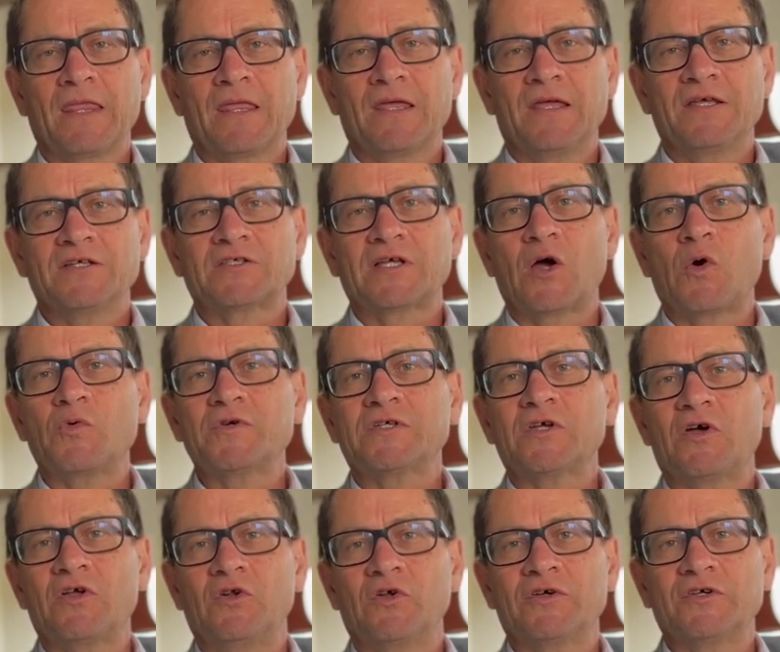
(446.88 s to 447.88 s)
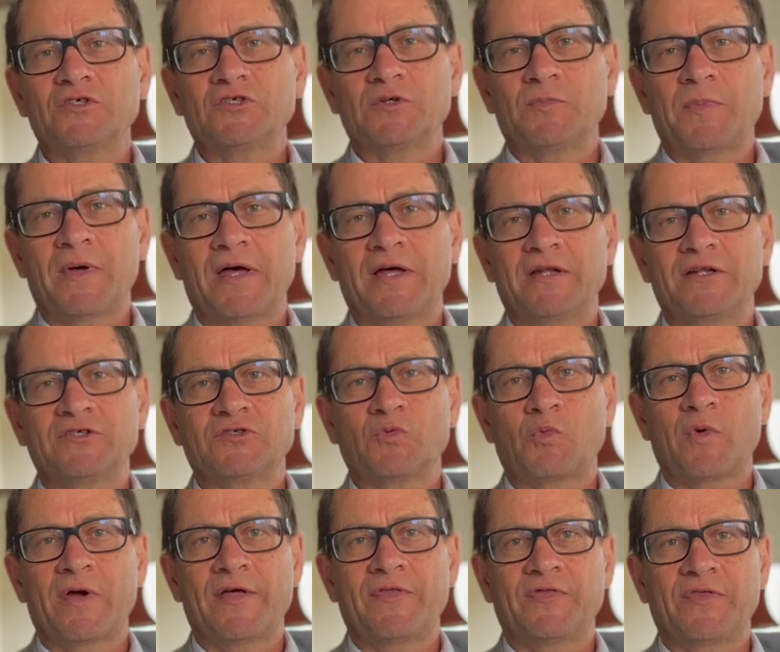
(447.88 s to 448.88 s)
So I always go and look at Japan as a
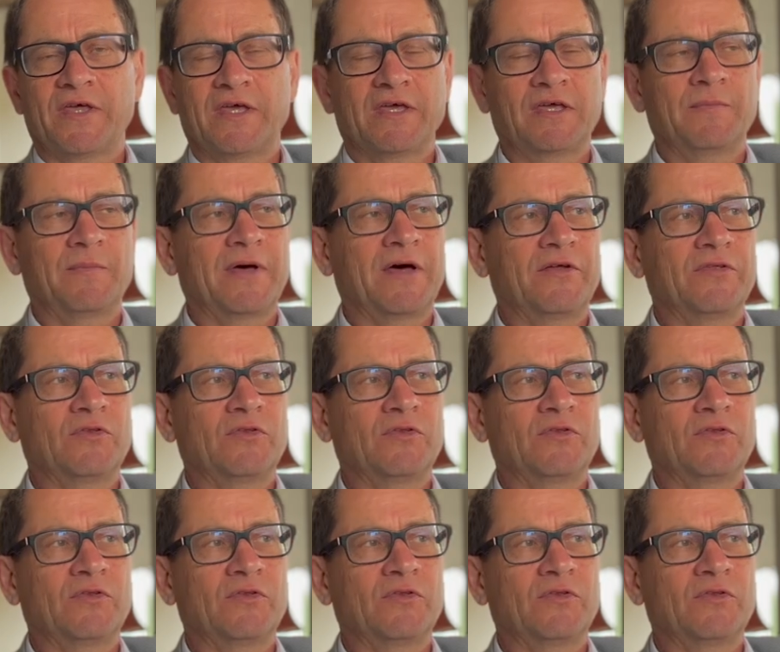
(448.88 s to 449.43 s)
way of thinking about